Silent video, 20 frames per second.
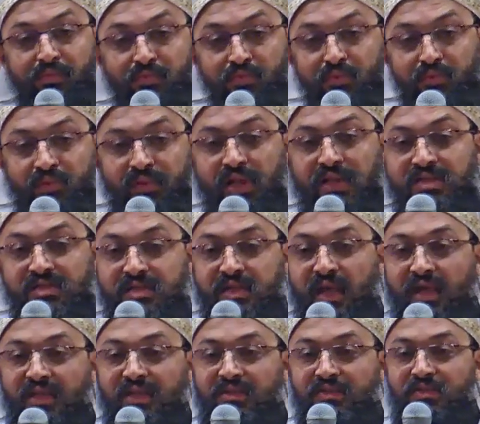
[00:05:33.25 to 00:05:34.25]
Let's
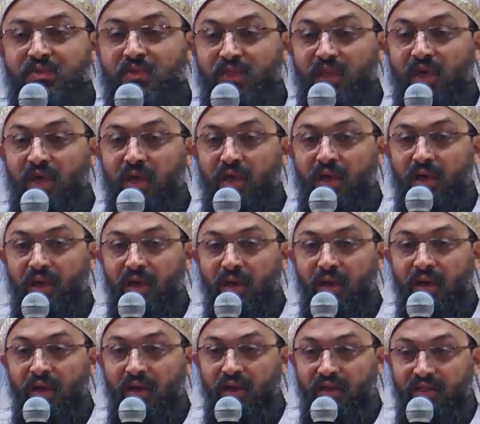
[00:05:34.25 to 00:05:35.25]
get to
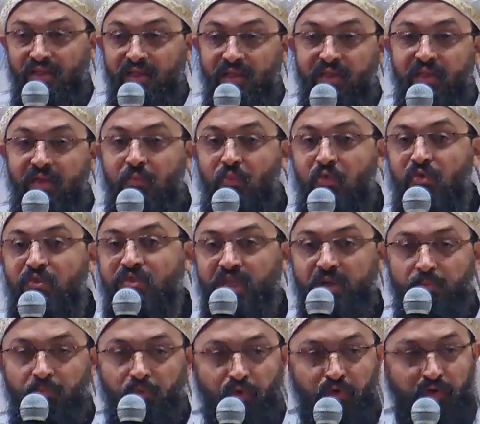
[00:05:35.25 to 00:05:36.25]
I think the most
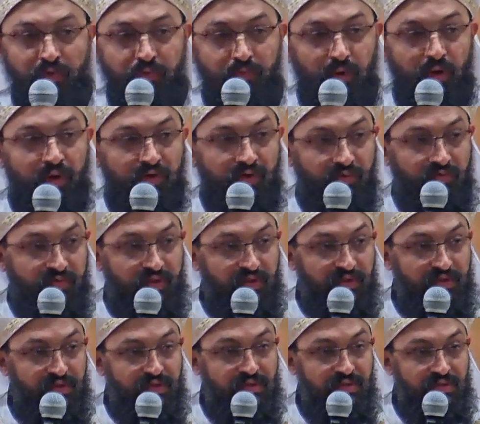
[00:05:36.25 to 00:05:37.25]
important part of
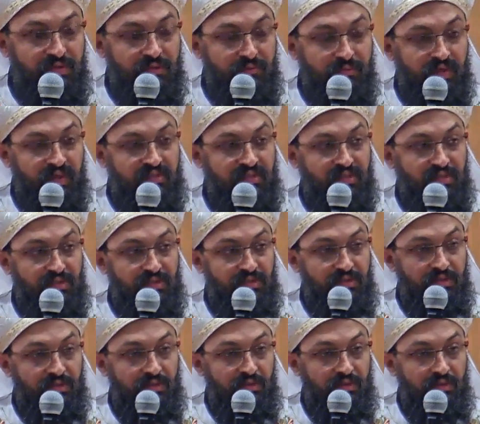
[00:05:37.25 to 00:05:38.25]
this
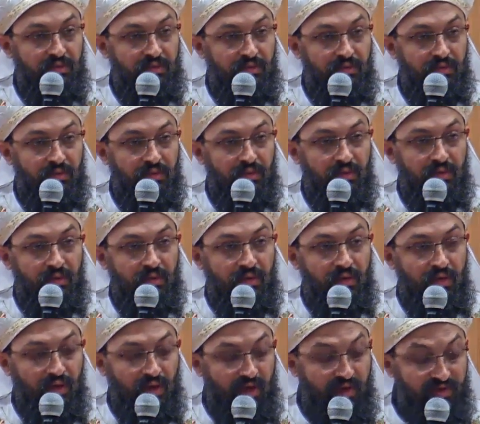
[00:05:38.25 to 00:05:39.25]
passage.
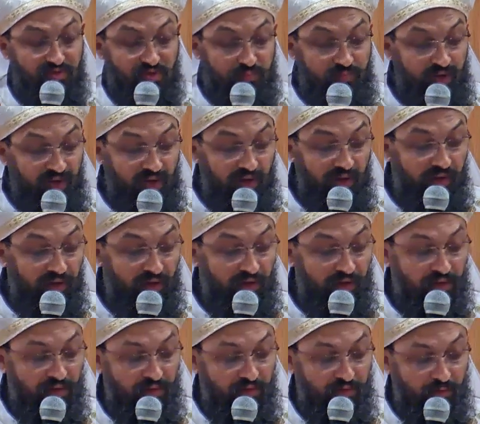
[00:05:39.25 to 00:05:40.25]
And to me,
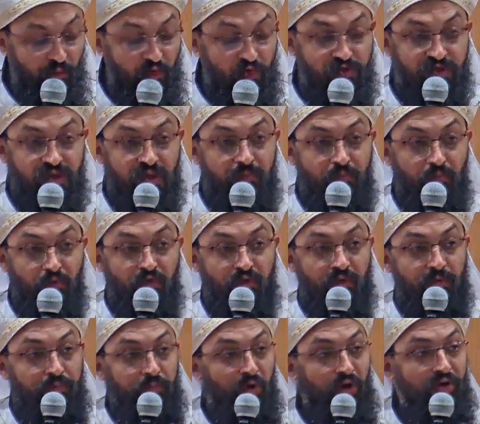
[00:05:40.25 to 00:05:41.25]
the most
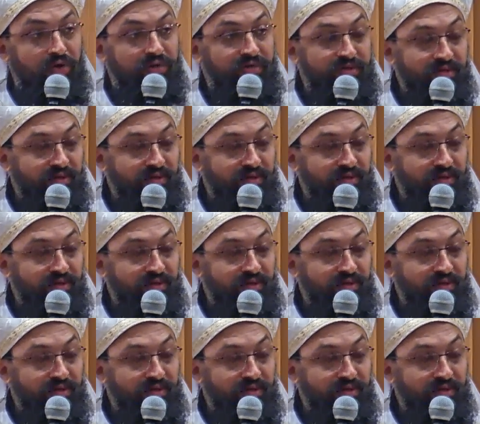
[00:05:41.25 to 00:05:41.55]
important part,